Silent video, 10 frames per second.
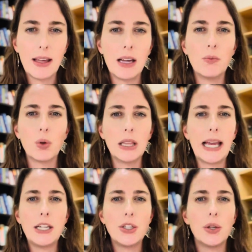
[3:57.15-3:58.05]
that
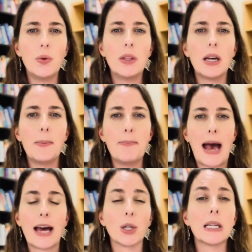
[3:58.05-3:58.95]
relate to the
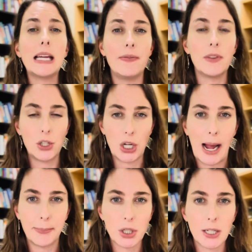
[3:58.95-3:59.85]
matter in the
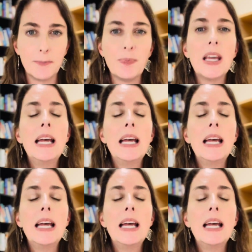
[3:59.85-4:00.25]
chapter.